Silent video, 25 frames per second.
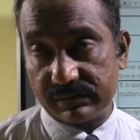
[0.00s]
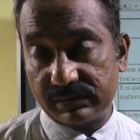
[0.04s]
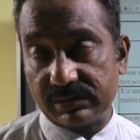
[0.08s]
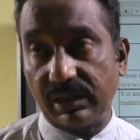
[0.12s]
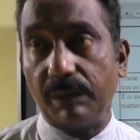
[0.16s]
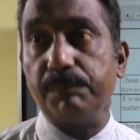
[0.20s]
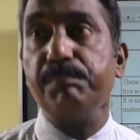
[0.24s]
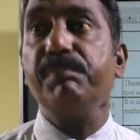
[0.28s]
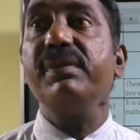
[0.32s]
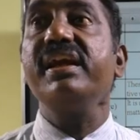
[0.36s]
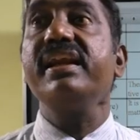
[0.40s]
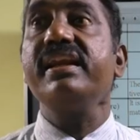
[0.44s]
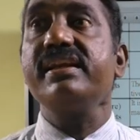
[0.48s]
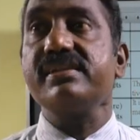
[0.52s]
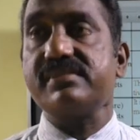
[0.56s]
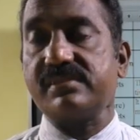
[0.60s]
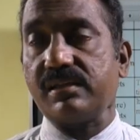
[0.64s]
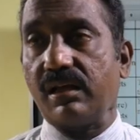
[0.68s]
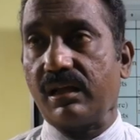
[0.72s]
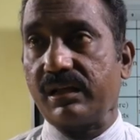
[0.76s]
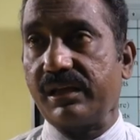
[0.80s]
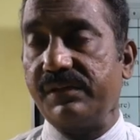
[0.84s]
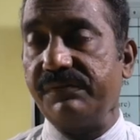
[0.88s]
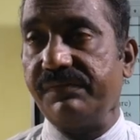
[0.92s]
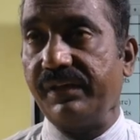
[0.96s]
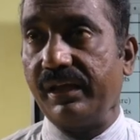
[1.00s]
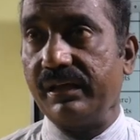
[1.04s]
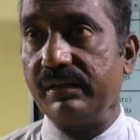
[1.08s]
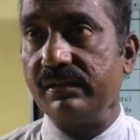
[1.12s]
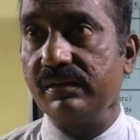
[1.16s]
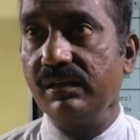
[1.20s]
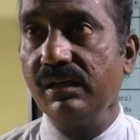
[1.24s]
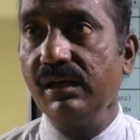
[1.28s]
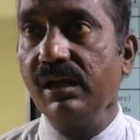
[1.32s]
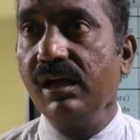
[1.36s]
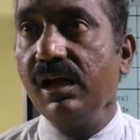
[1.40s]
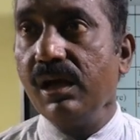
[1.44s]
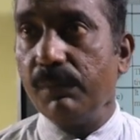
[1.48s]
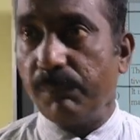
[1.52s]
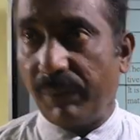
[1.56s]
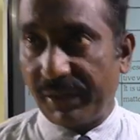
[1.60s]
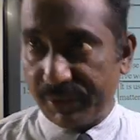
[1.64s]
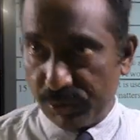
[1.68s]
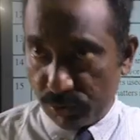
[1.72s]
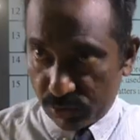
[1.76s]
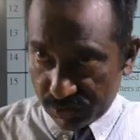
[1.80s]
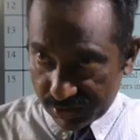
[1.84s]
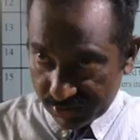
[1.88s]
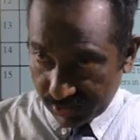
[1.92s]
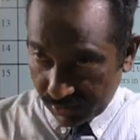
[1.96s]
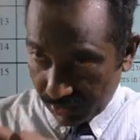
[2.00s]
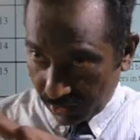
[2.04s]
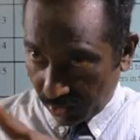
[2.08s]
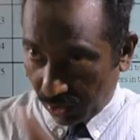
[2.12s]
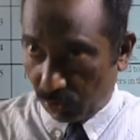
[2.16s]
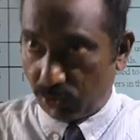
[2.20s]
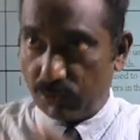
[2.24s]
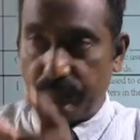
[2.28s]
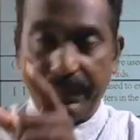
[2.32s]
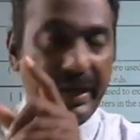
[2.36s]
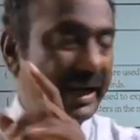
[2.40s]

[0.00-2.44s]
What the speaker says: Some meanings are given by using round